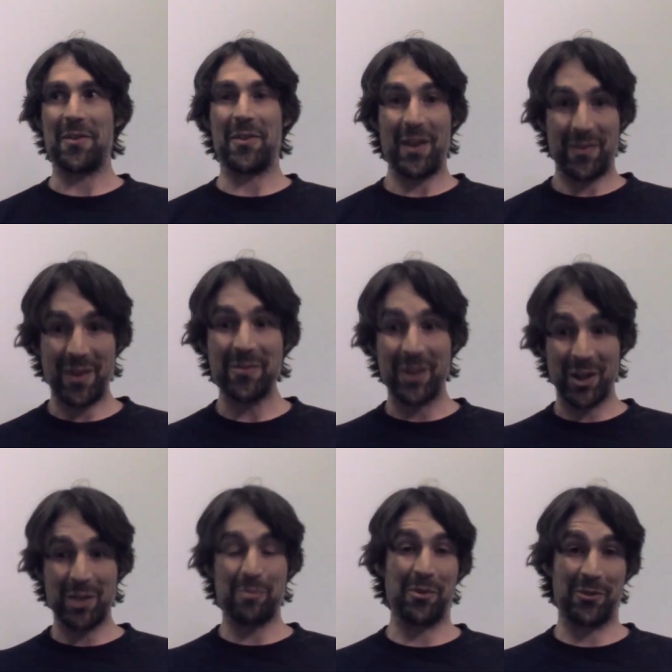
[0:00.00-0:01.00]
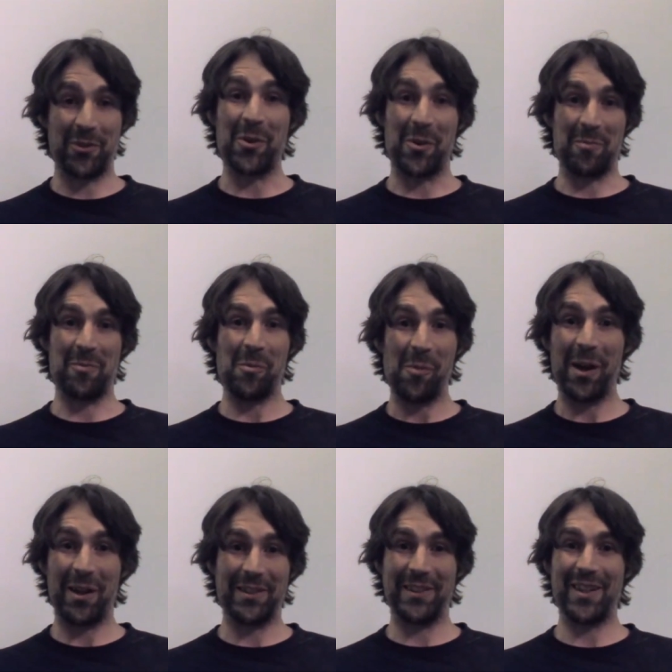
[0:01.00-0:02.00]
that they've got to
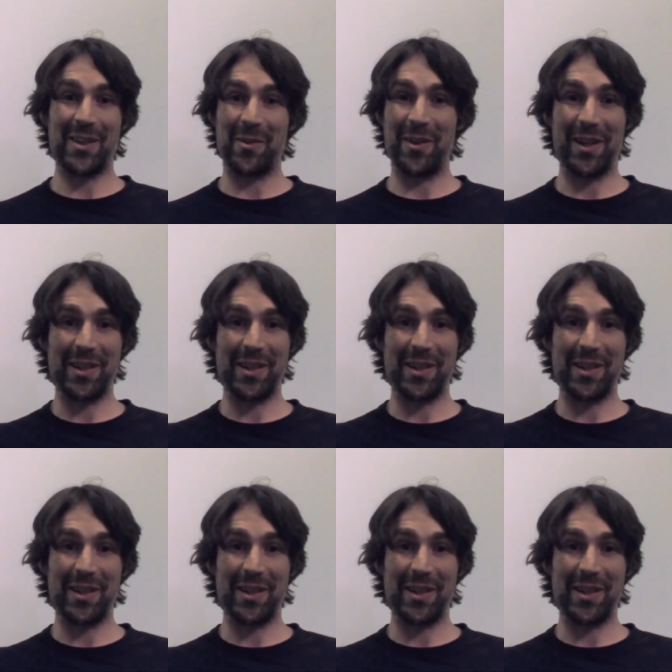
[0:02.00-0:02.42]
perform well.